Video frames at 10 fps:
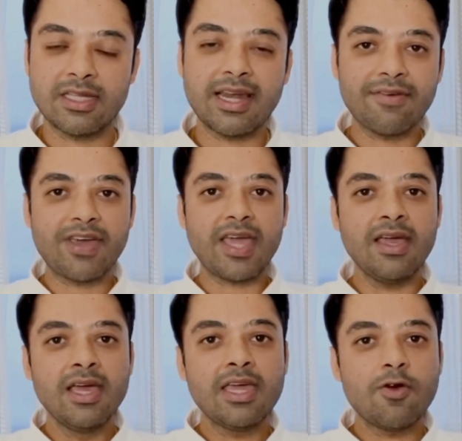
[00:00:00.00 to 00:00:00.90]
In a way,
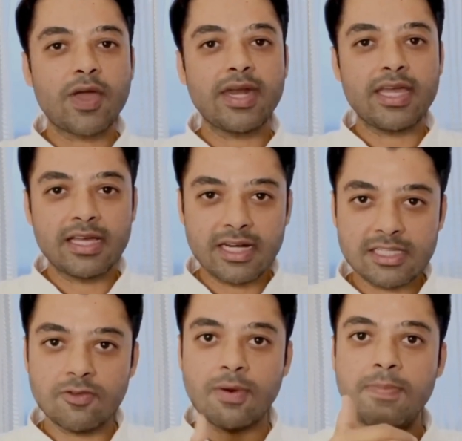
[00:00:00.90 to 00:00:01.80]
you can increase
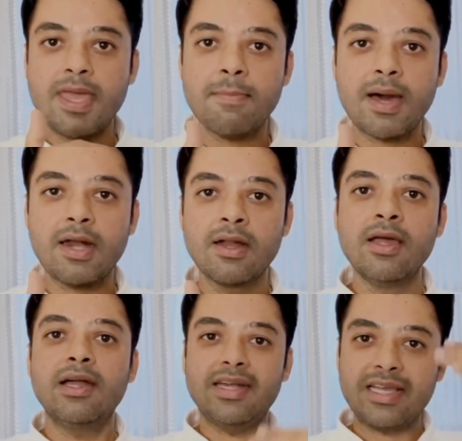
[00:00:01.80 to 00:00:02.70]
your BMR,
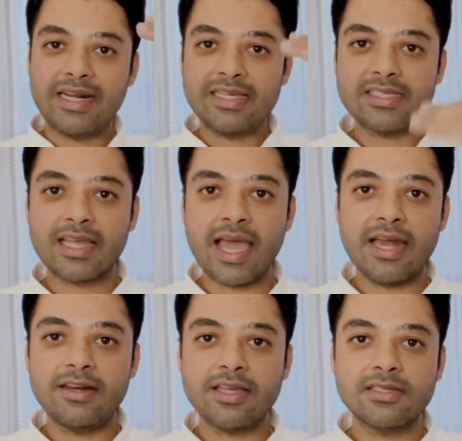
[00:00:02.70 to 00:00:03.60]
decrease the
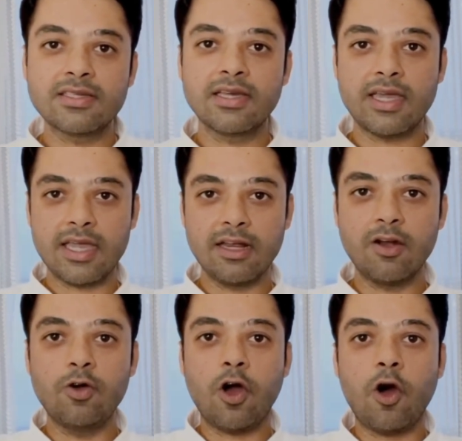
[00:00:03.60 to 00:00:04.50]
calories,
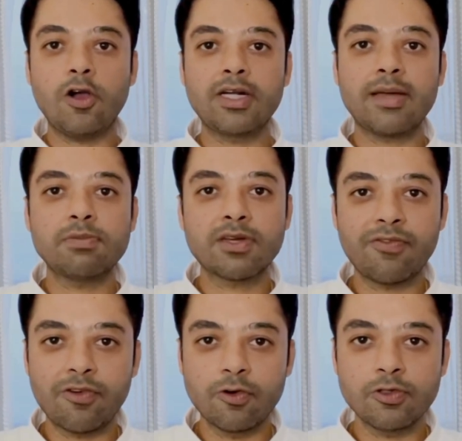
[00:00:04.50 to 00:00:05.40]
include all types
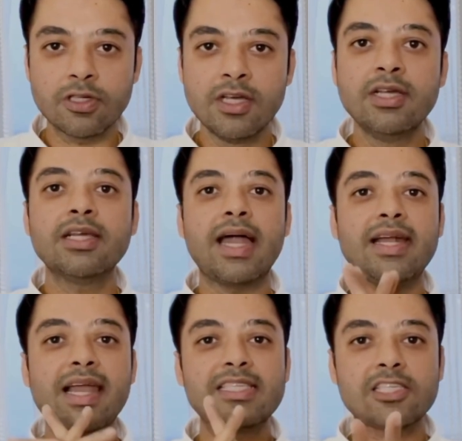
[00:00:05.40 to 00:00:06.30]
of fruits, and
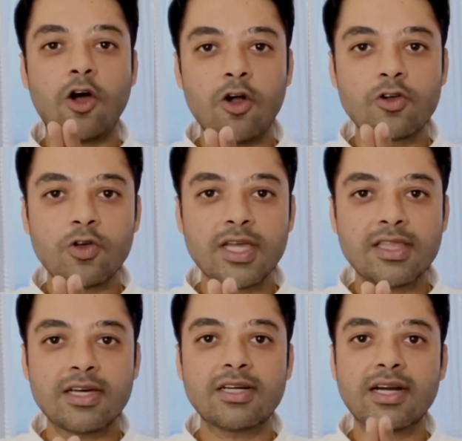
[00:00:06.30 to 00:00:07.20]
let's all
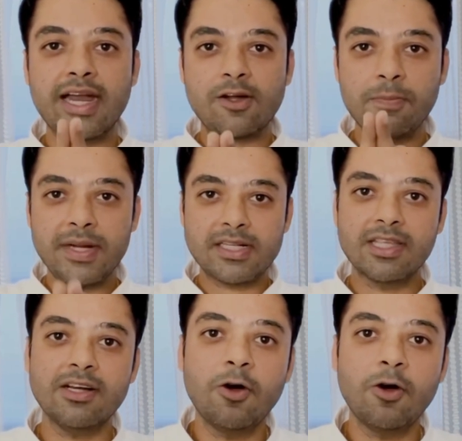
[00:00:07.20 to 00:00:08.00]
together try to beat the